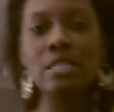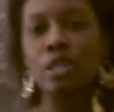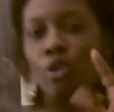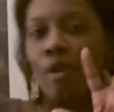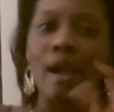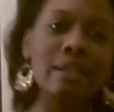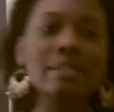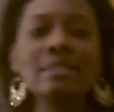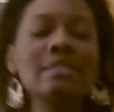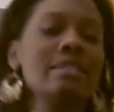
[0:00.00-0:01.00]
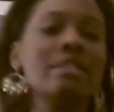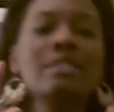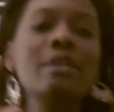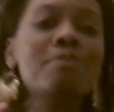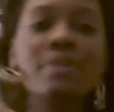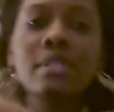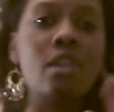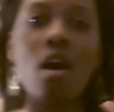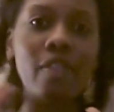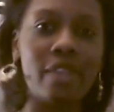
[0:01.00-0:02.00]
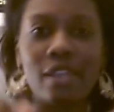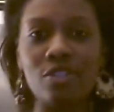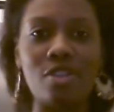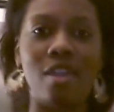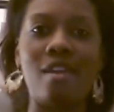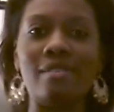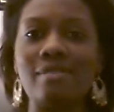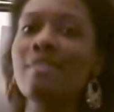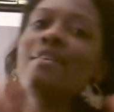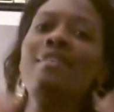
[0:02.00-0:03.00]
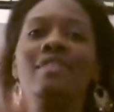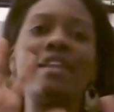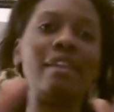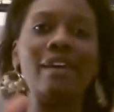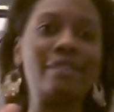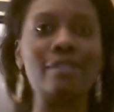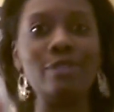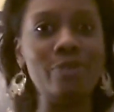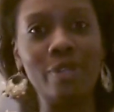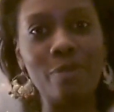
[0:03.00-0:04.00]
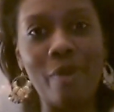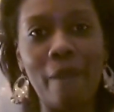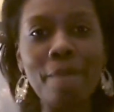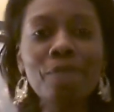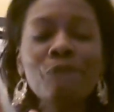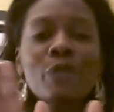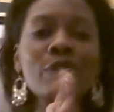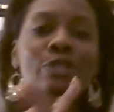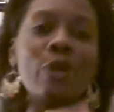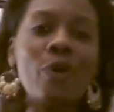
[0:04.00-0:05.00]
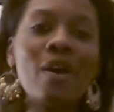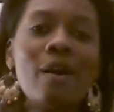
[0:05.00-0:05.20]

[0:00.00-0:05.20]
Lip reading: and the crackers and the dips and all of that jazz that I like to do anyway. So,